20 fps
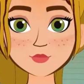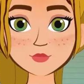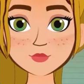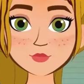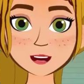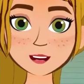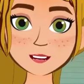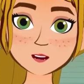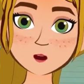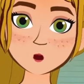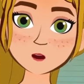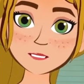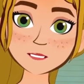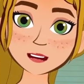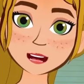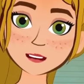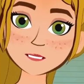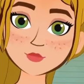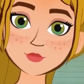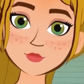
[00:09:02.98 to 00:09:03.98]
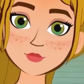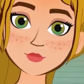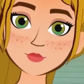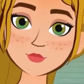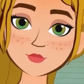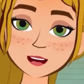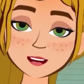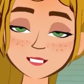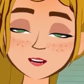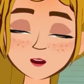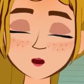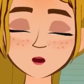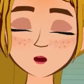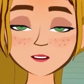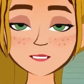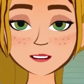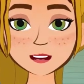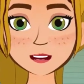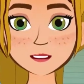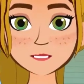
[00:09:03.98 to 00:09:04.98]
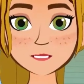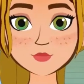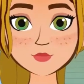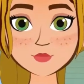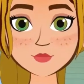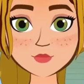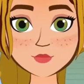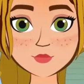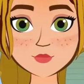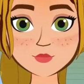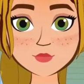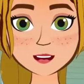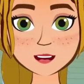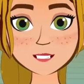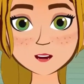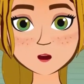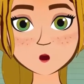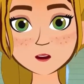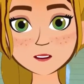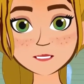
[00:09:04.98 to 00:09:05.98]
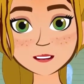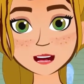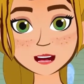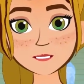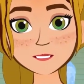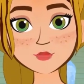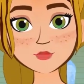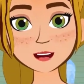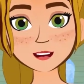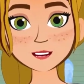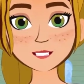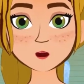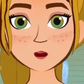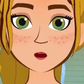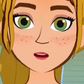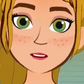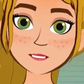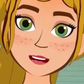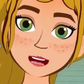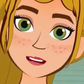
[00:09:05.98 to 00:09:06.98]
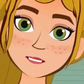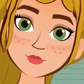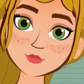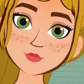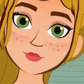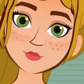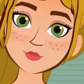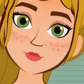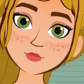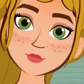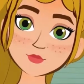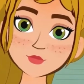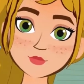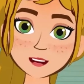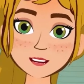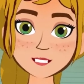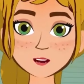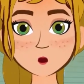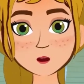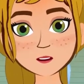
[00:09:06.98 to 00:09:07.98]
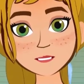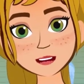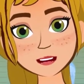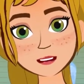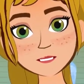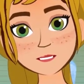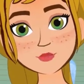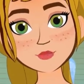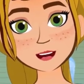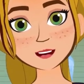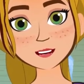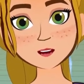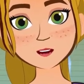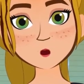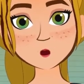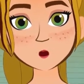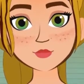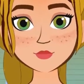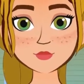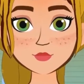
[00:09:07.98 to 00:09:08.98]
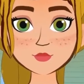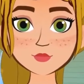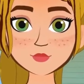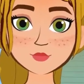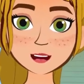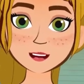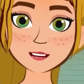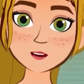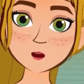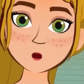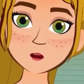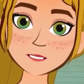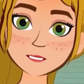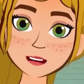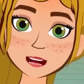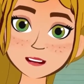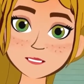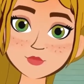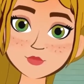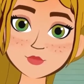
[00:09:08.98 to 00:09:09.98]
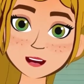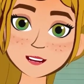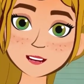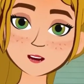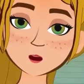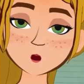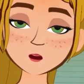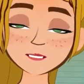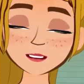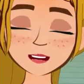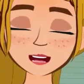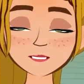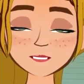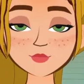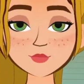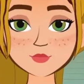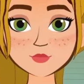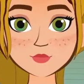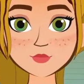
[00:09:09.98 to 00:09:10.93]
I'm Susan, 20 years old. I come from a very rich family. My dad's Stefan Heiss, a very famous businessman.